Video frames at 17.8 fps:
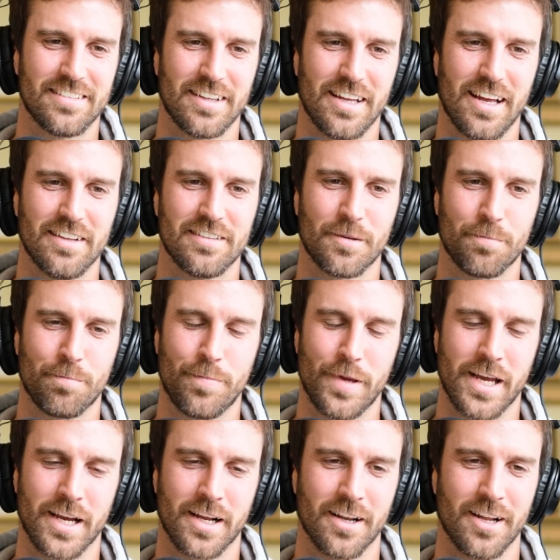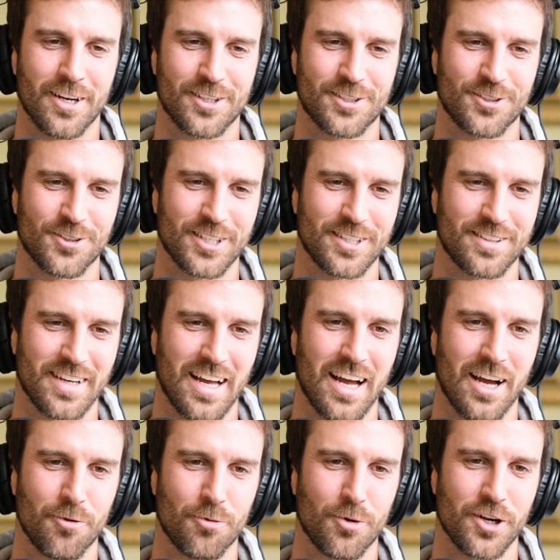That's a big luxury to
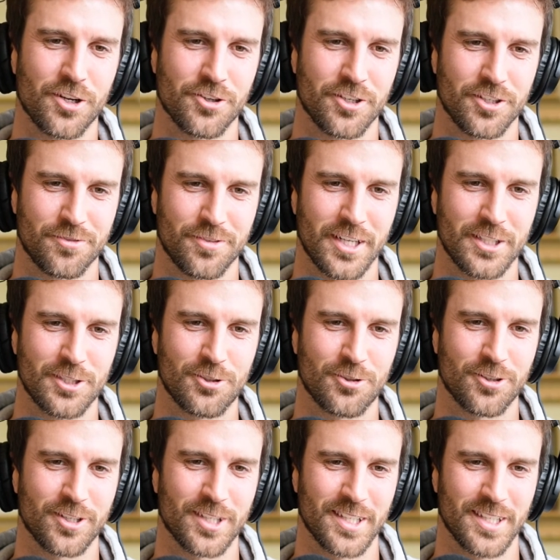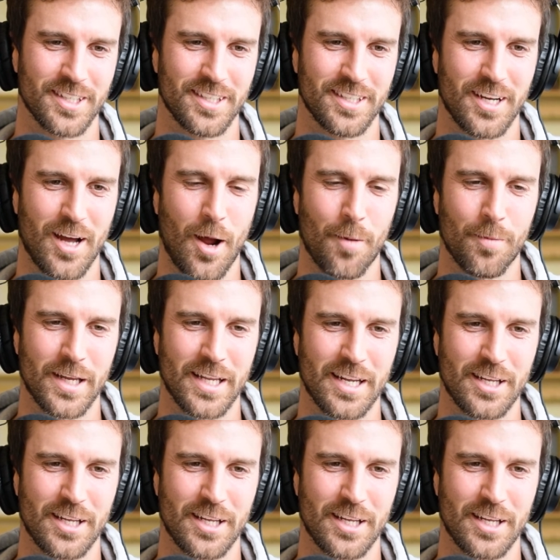have while you're adventuring. I mean,